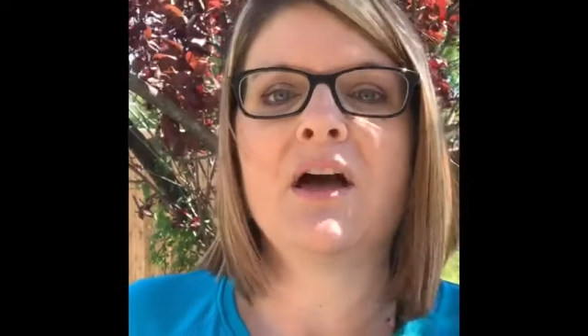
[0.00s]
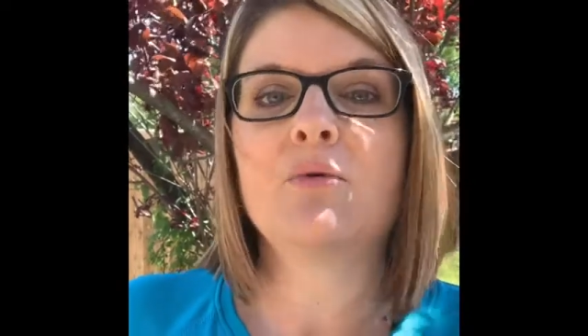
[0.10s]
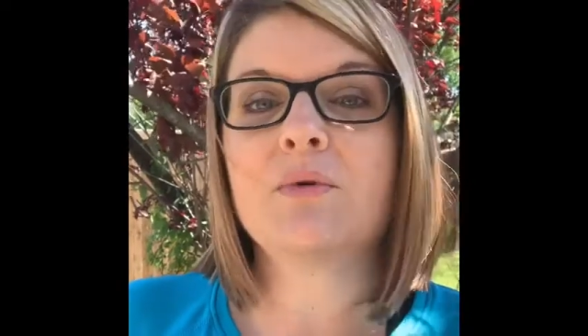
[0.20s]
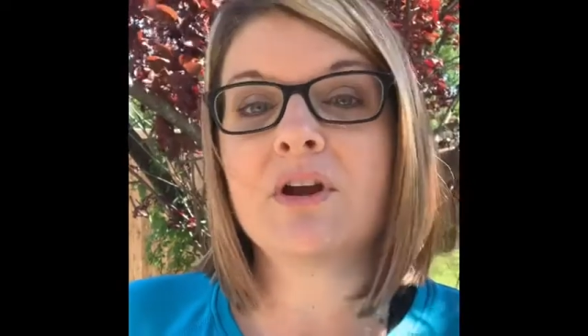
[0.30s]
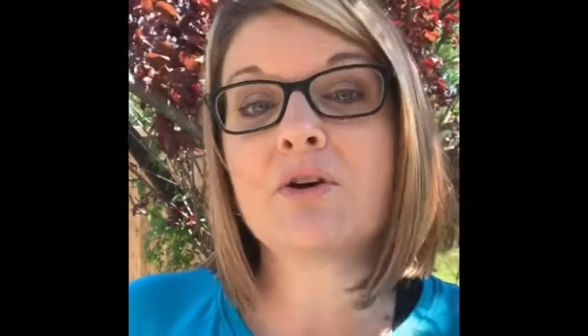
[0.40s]

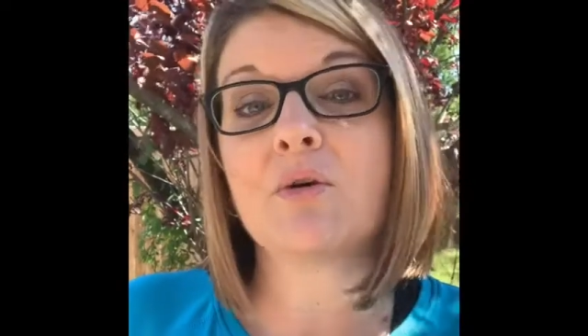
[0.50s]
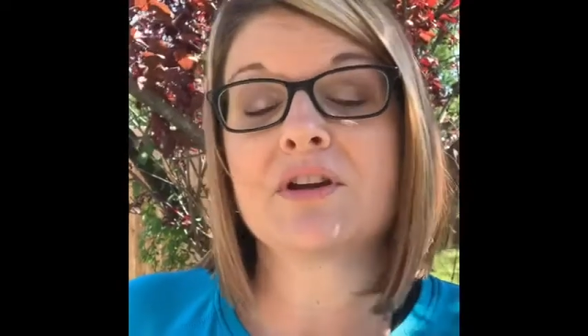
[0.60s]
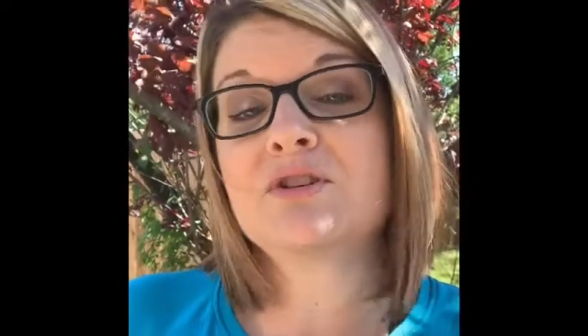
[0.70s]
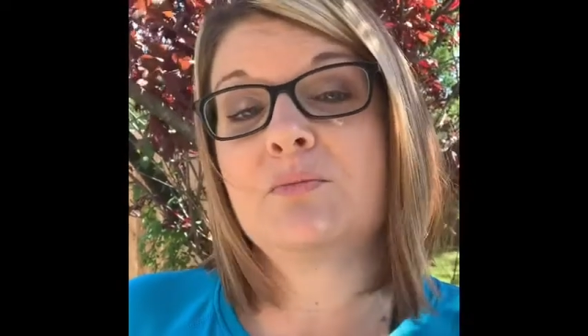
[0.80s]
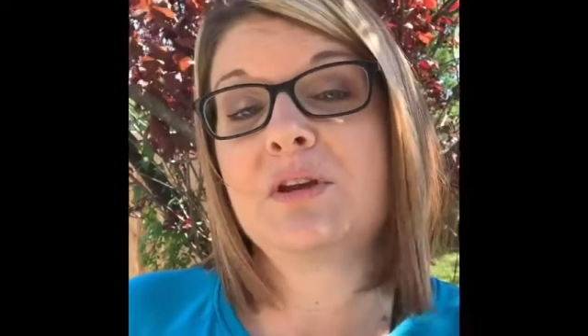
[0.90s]
We are going
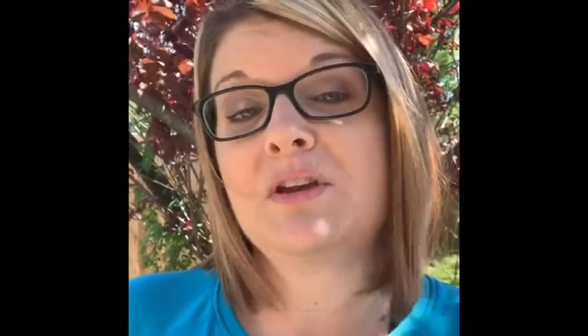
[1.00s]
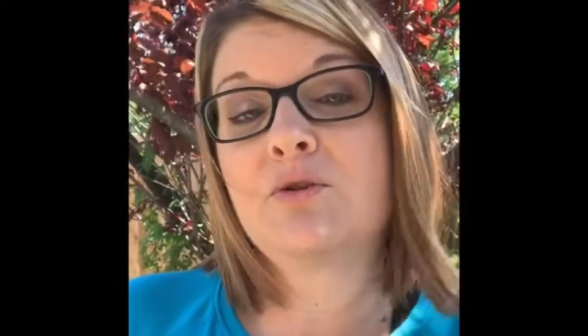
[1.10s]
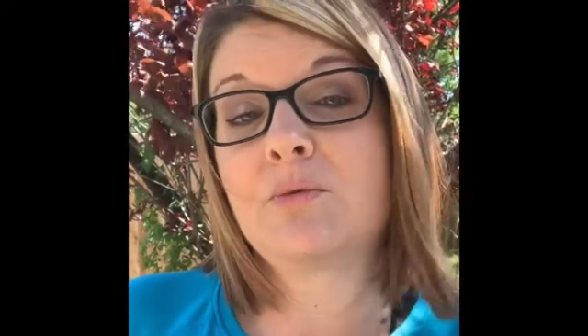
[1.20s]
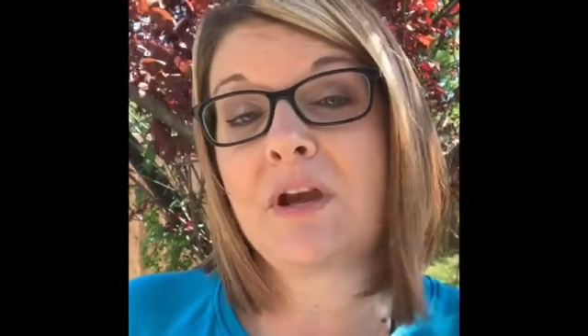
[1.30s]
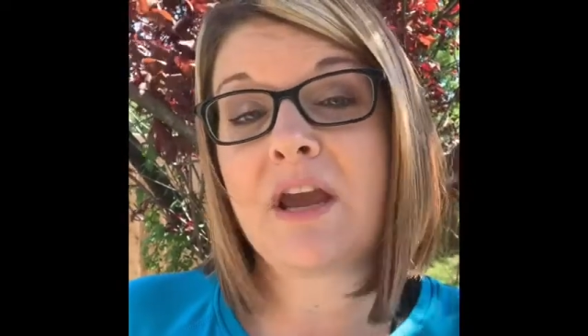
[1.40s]
to be
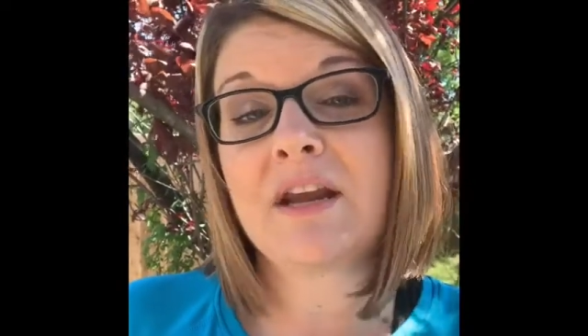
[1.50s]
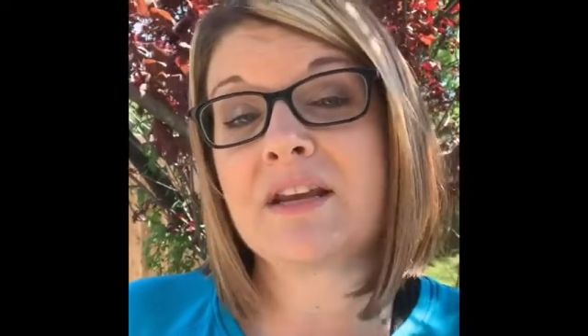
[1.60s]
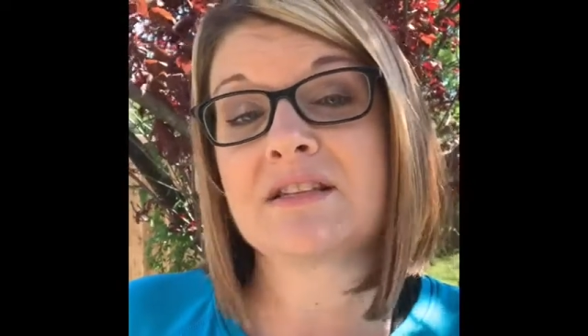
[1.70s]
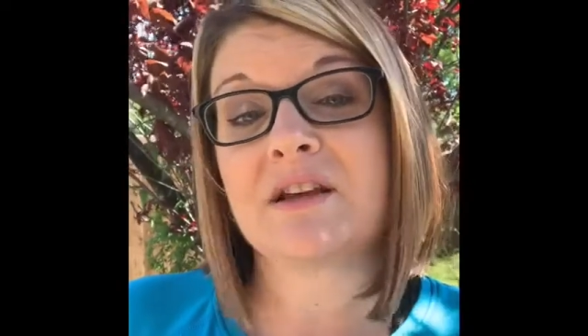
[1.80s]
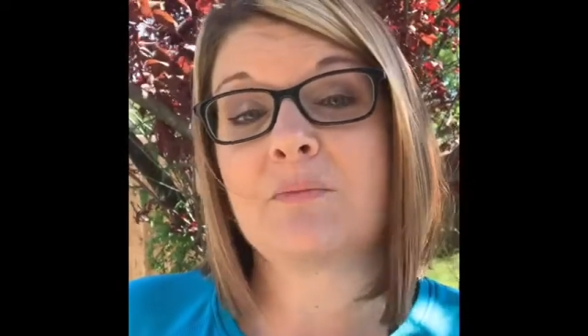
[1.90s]
creating
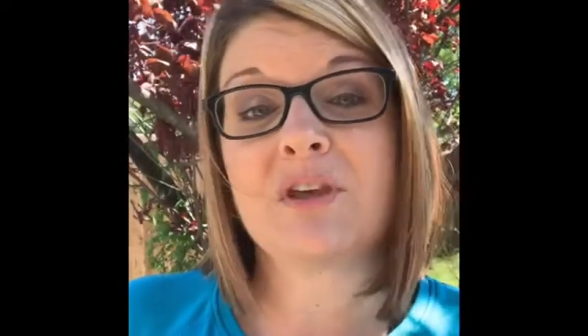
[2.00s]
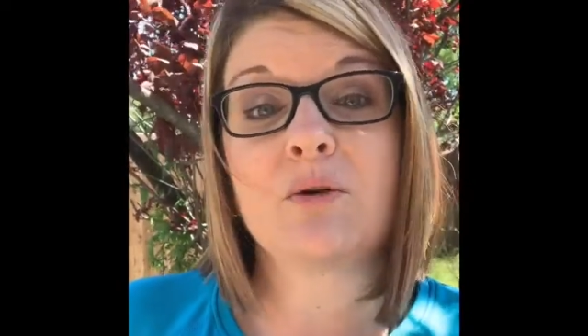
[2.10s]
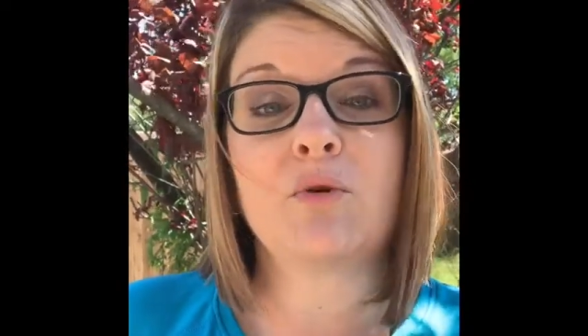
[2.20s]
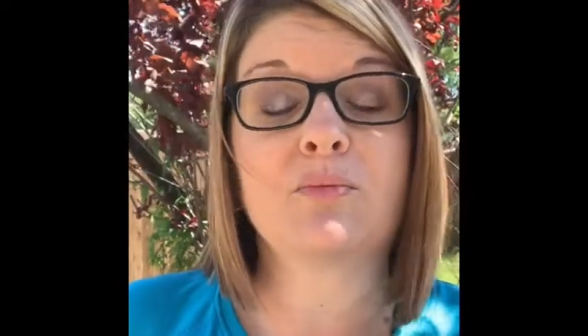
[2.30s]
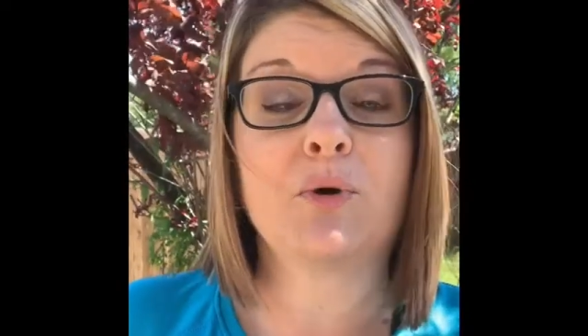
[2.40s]
something
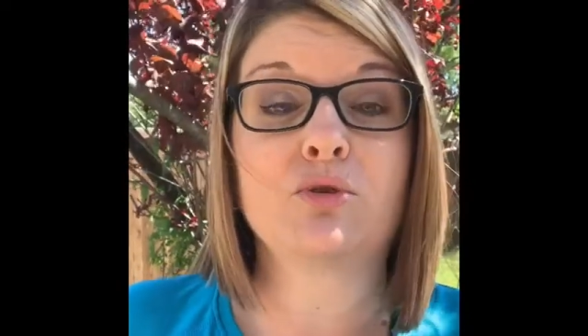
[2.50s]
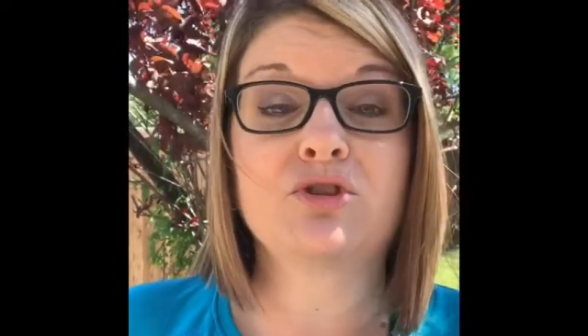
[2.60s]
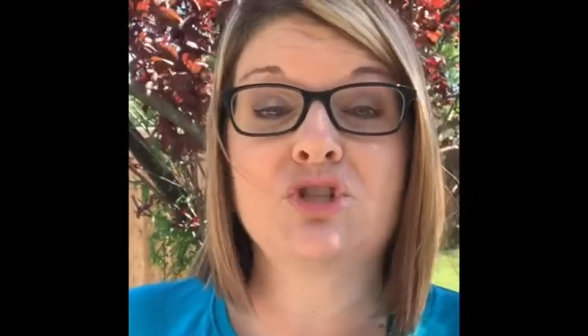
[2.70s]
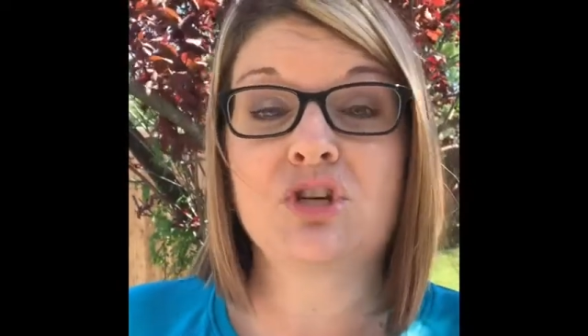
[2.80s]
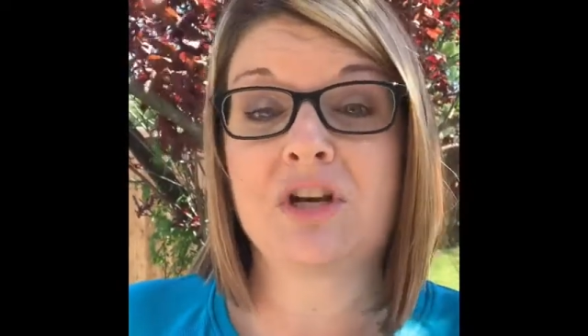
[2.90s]
with both
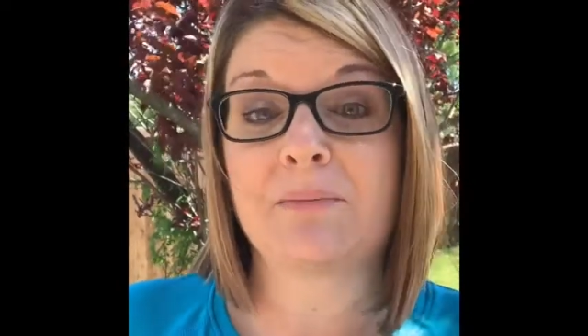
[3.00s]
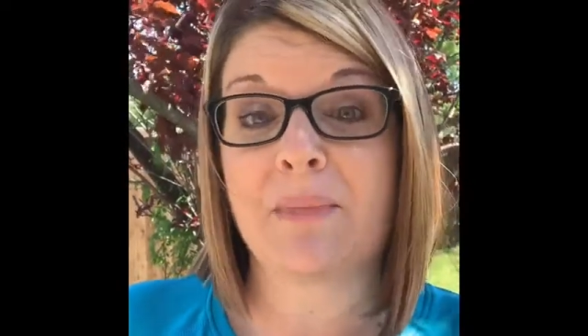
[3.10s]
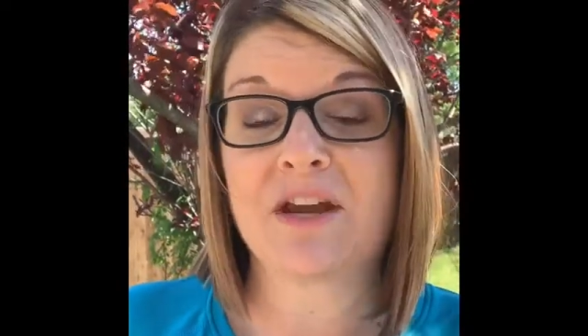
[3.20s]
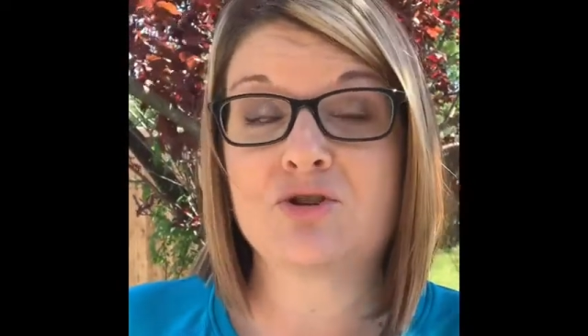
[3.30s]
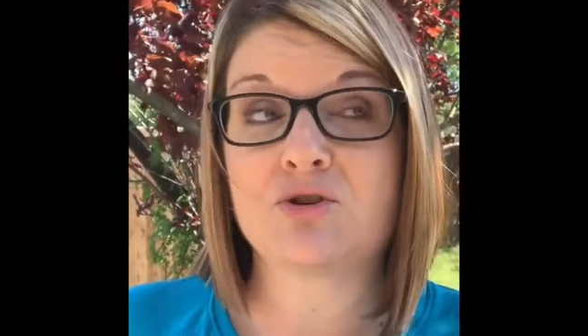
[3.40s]

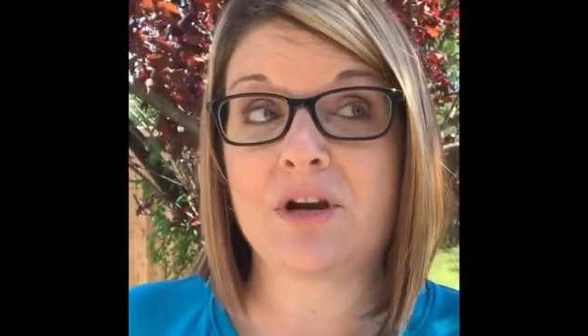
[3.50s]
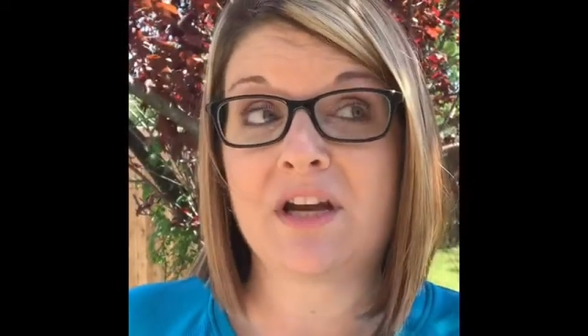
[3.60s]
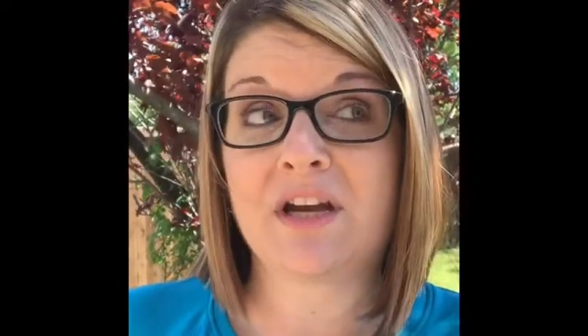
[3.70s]
geometric,